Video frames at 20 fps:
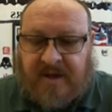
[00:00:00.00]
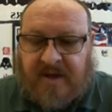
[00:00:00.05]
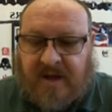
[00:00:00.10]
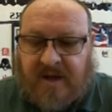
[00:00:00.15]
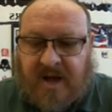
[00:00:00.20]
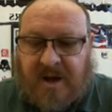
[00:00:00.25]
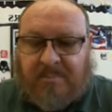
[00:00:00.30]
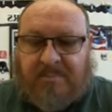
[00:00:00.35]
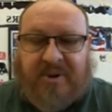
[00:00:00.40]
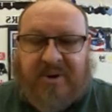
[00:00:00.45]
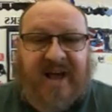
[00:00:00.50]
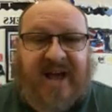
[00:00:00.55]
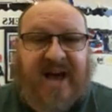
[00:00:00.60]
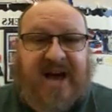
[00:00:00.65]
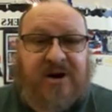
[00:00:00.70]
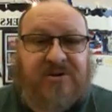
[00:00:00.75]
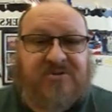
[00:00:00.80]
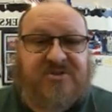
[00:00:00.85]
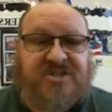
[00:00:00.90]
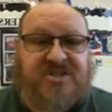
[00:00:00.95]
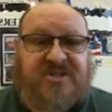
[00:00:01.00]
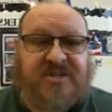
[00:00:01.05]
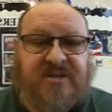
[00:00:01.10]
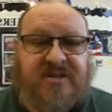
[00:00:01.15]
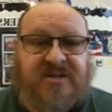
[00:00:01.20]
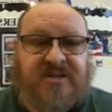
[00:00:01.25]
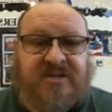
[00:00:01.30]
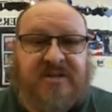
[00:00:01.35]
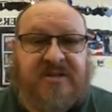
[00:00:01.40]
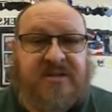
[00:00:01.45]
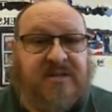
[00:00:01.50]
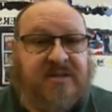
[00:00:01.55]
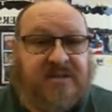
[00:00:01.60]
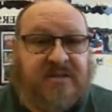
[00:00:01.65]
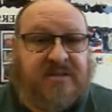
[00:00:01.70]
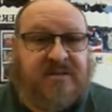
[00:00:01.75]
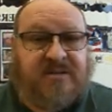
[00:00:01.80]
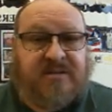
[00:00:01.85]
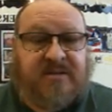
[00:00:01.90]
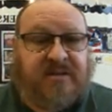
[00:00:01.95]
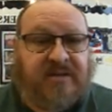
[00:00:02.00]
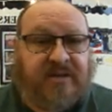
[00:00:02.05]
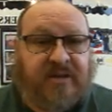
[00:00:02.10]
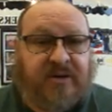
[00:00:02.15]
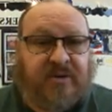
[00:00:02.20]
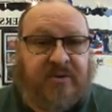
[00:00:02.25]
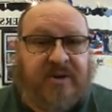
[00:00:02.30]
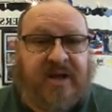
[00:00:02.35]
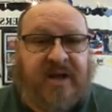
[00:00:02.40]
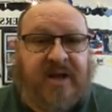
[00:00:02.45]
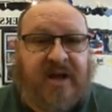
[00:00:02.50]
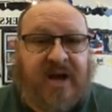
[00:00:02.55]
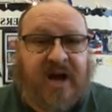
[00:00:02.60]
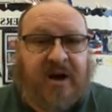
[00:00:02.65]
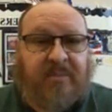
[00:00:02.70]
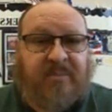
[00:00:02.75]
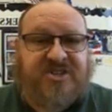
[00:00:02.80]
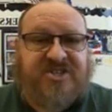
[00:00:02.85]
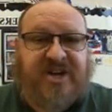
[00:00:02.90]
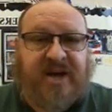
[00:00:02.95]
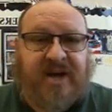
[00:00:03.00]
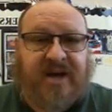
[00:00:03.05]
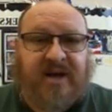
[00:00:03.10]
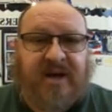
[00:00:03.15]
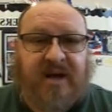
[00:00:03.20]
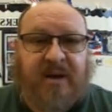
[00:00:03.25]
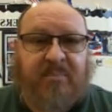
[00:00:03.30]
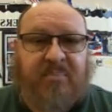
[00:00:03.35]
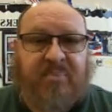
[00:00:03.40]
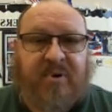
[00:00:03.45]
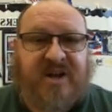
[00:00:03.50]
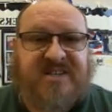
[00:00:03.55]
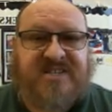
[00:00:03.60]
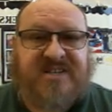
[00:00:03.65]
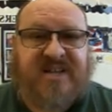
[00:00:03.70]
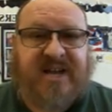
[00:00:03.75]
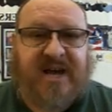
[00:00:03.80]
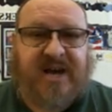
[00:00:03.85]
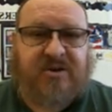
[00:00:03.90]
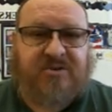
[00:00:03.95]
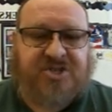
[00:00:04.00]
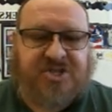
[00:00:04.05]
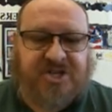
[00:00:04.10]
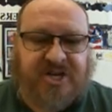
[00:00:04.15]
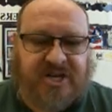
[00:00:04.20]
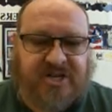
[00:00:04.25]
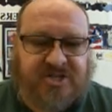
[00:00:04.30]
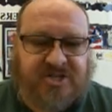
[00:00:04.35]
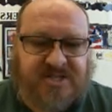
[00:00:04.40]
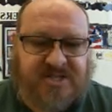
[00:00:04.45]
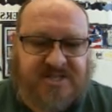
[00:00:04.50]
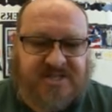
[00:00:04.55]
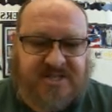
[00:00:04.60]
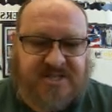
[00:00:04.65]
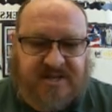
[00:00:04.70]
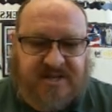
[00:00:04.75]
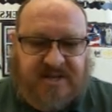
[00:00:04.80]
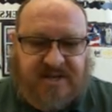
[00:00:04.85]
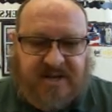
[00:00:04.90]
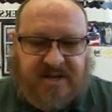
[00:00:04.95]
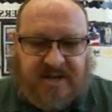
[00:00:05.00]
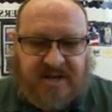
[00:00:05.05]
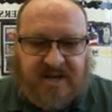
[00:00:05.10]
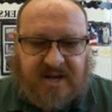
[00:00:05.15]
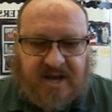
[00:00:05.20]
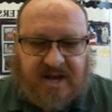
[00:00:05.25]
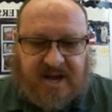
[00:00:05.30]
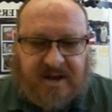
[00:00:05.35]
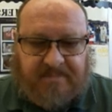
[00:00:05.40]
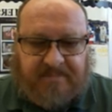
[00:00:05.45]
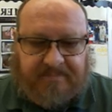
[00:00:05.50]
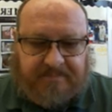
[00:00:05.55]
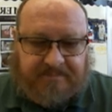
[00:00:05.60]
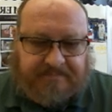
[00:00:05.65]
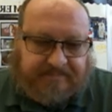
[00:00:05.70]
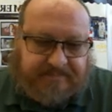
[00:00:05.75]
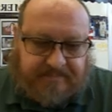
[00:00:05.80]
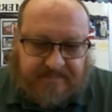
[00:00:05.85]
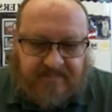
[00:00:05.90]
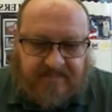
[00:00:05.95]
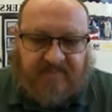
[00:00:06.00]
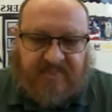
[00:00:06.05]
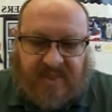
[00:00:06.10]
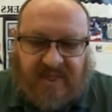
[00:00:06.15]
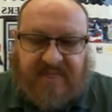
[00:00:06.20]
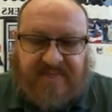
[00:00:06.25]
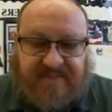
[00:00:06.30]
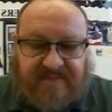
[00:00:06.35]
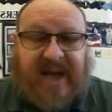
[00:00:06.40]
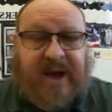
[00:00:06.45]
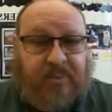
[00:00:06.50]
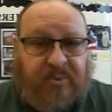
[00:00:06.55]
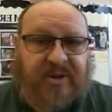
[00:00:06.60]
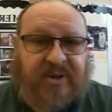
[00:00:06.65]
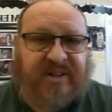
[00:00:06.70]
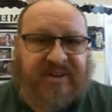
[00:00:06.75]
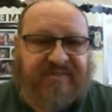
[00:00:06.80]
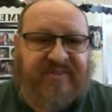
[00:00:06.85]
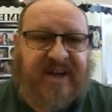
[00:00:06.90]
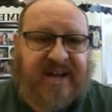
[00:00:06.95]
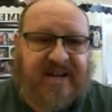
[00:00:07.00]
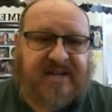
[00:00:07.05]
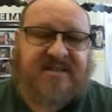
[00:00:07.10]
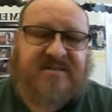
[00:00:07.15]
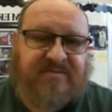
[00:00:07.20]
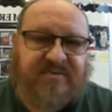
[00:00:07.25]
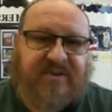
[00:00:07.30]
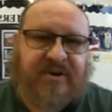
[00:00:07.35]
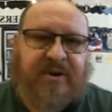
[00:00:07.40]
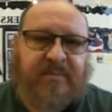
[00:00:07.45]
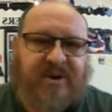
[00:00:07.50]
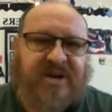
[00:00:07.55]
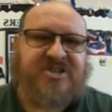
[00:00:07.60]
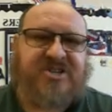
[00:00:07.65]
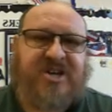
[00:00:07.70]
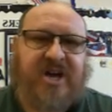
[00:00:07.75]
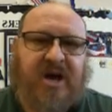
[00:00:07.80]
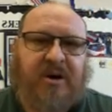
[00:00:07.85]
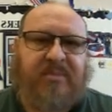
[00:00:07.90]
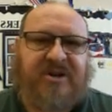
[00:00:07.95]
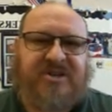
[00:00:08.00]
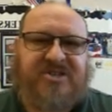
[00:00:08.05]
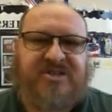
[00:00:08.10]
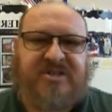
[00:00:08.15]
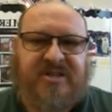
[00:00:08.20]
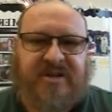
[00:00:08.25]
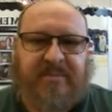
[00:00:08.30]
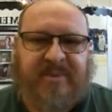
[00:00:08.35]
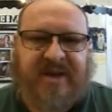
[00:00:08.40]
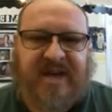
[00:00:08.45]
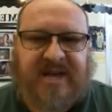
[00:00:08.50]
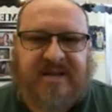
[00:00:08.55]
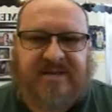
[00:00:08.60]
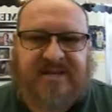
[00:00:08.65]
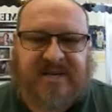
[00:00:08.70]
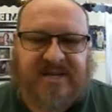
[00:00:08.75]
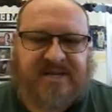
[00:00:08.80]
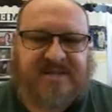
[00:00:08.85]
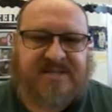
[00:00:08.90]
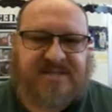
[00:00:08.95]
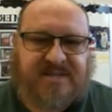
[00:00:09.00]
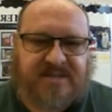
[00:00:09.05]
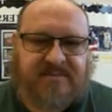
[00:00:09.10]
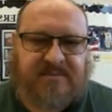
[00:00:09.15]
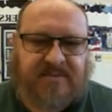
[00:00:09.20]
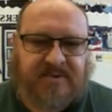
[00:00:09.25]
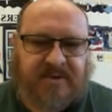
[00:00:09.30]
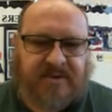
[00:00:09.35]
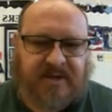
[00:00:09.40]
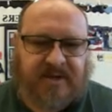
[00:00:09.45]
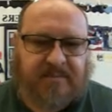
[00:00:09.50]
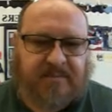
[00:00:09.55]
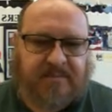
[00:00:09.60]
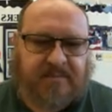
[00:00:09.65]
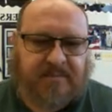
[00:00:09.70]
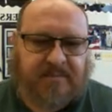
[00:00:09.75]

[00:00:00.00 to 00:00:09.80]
But a house, how much a price in a house changes, um, that will affect very much how much the demand is. Okay?